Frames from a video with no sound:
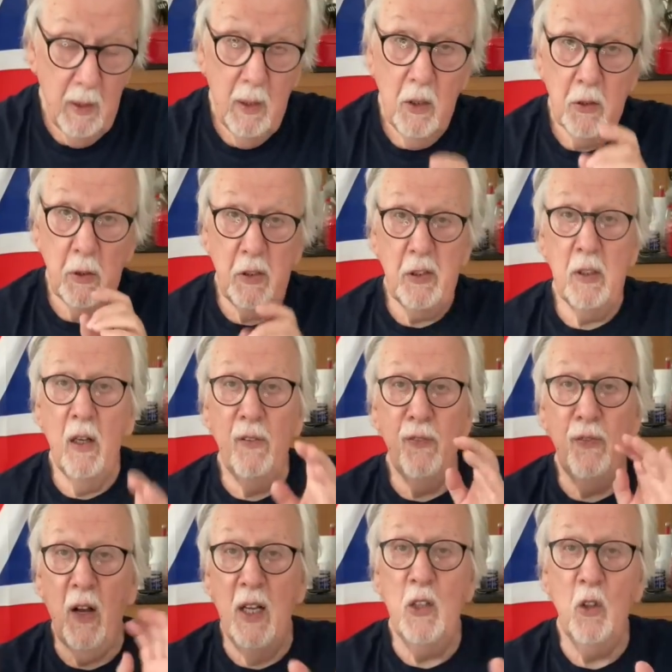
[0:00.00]
So this is our
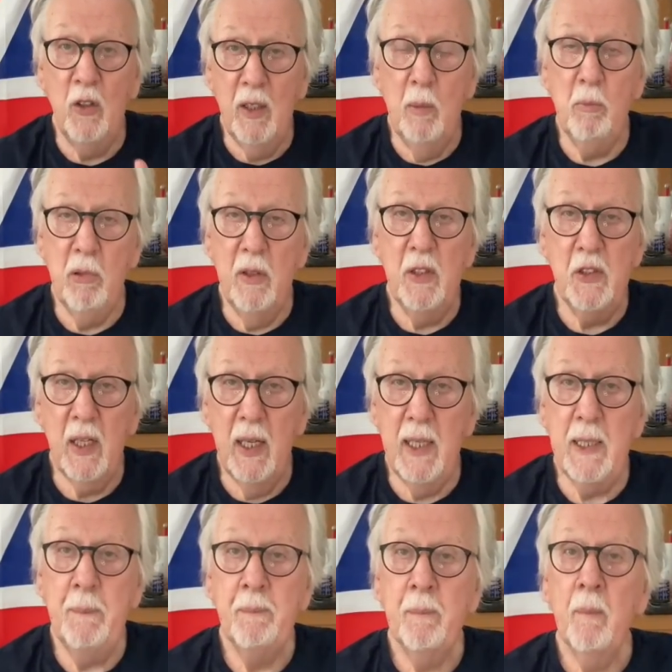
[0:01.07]
final number of the
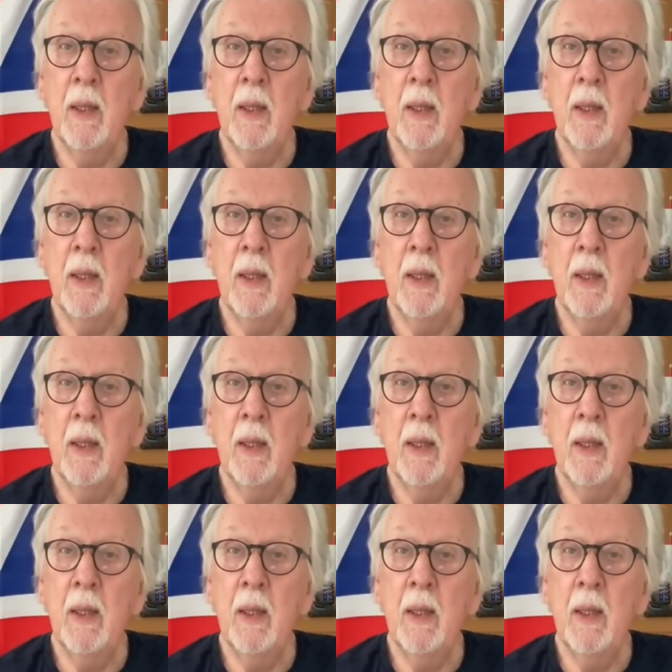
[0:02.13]
day.